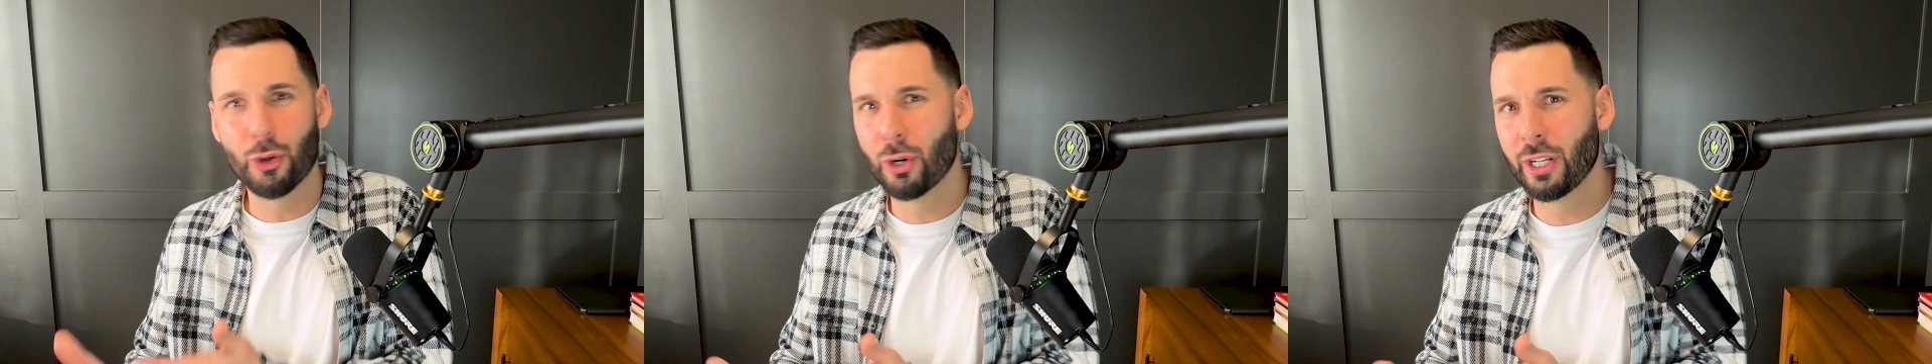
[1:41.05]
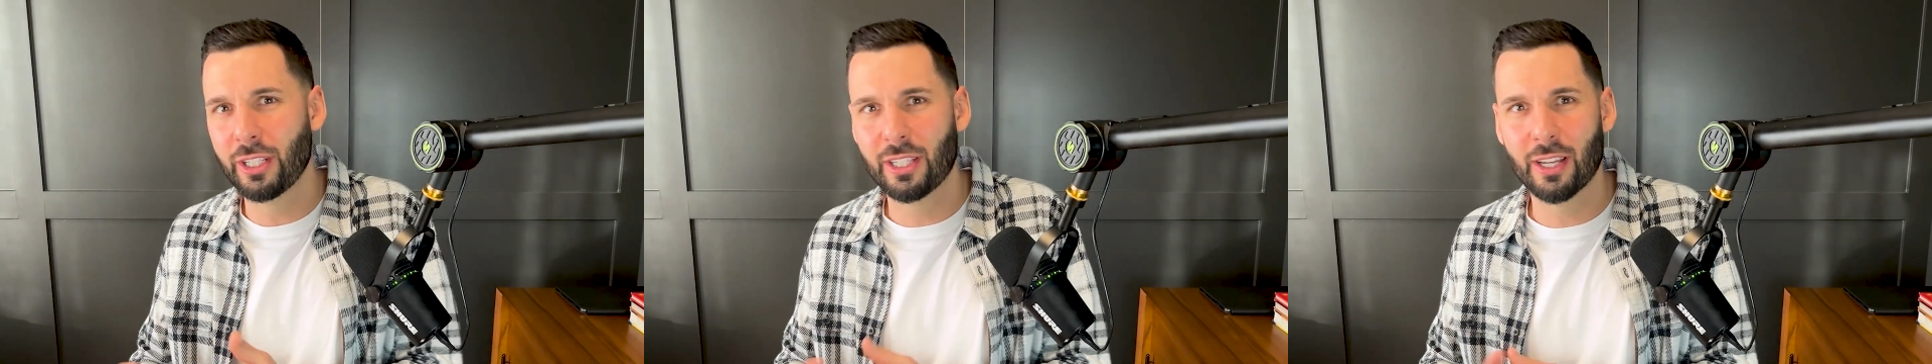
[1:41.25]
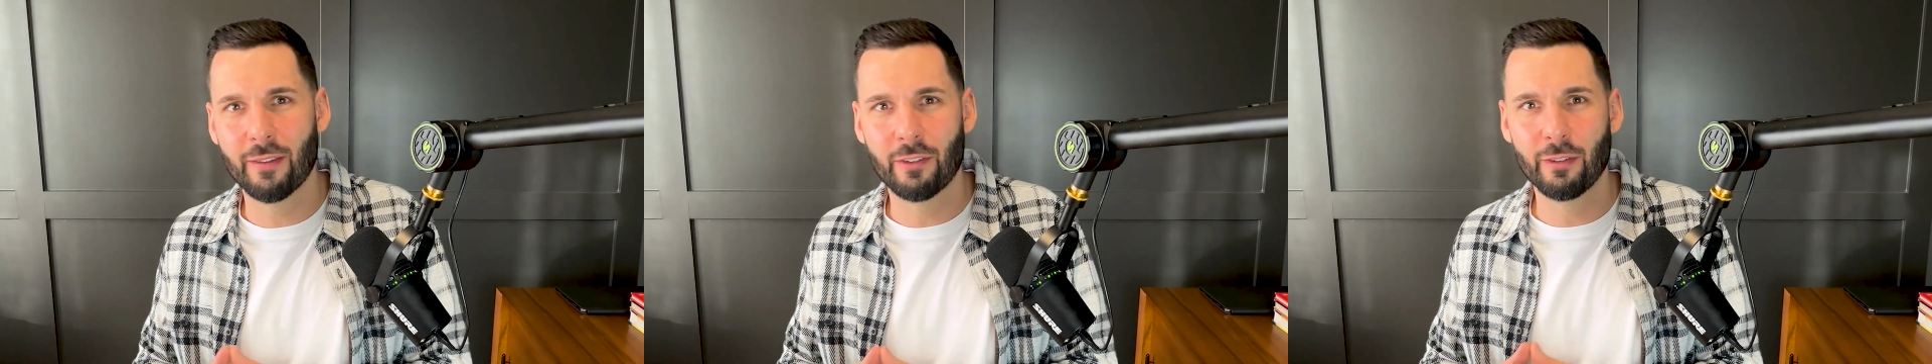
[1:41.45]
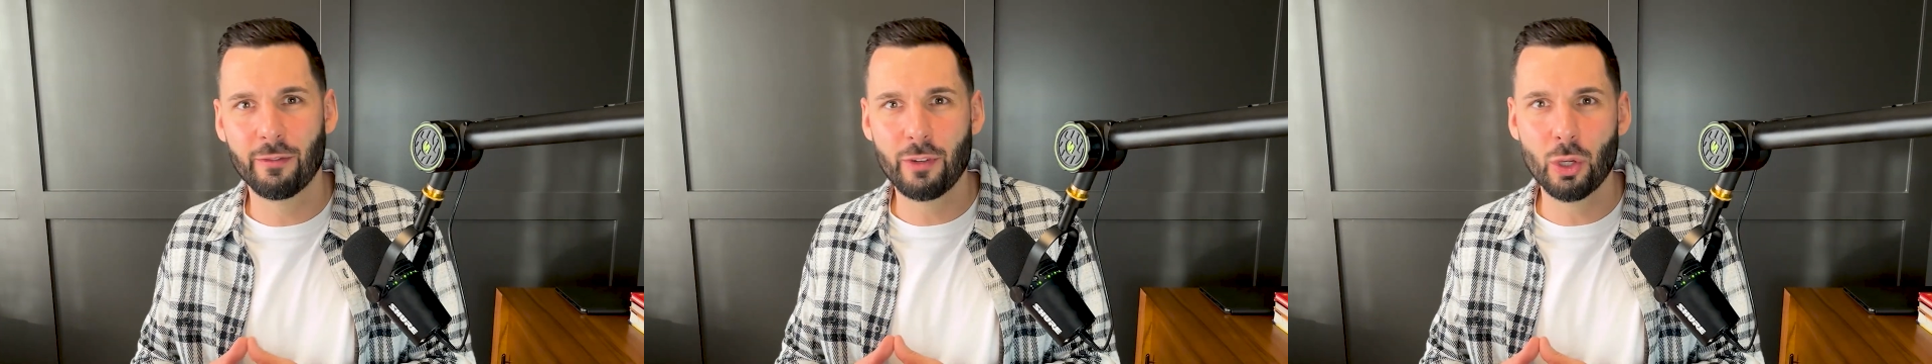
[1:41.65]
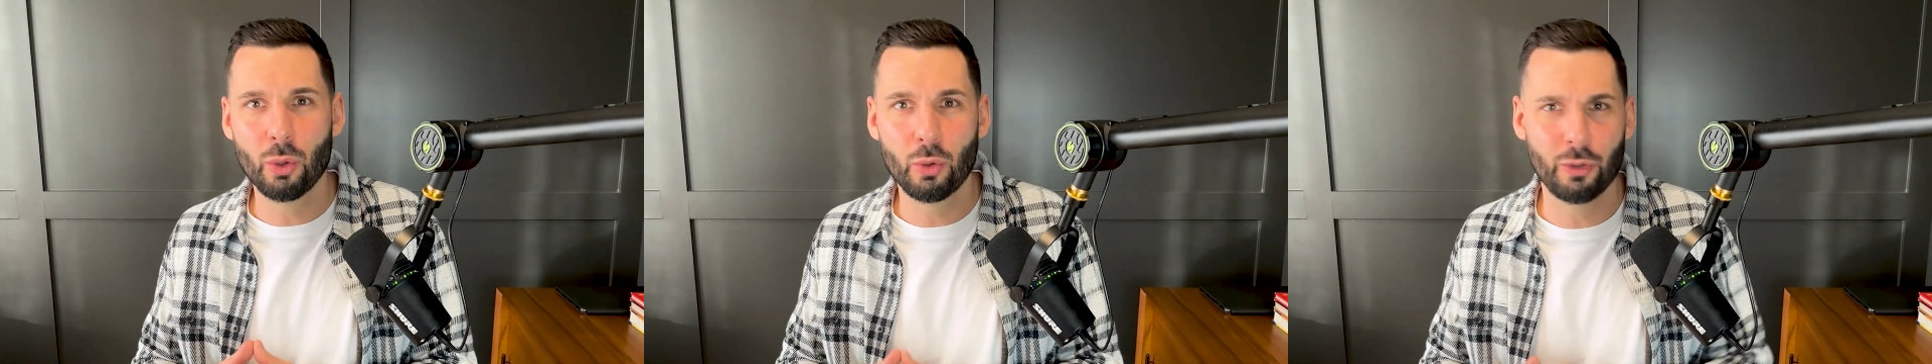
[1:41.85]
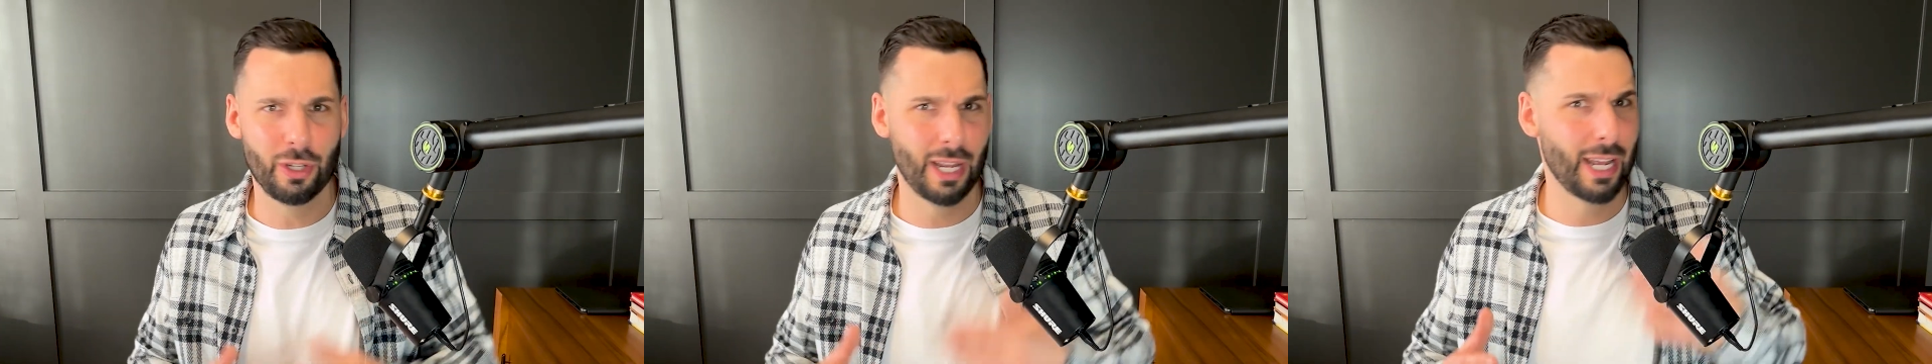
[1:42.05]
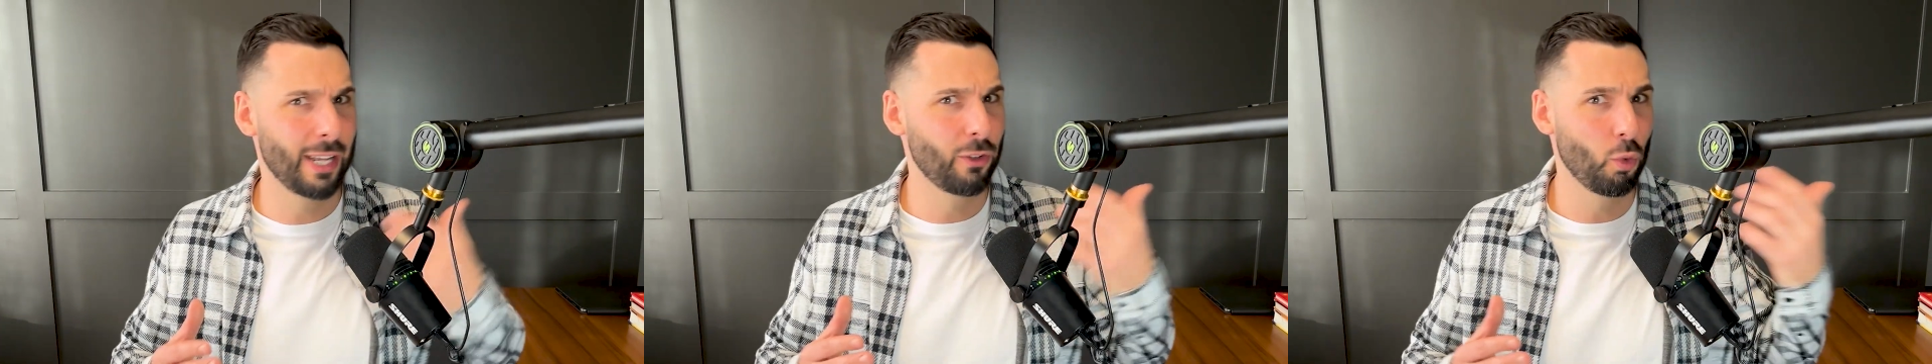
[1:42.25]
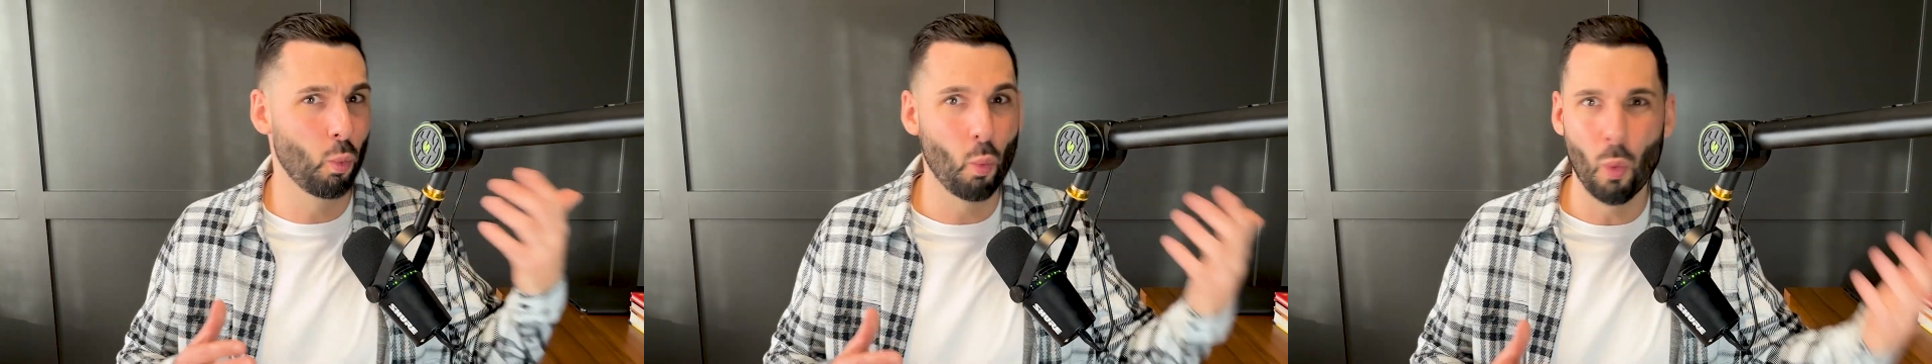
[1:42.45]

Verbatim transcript: 37 views and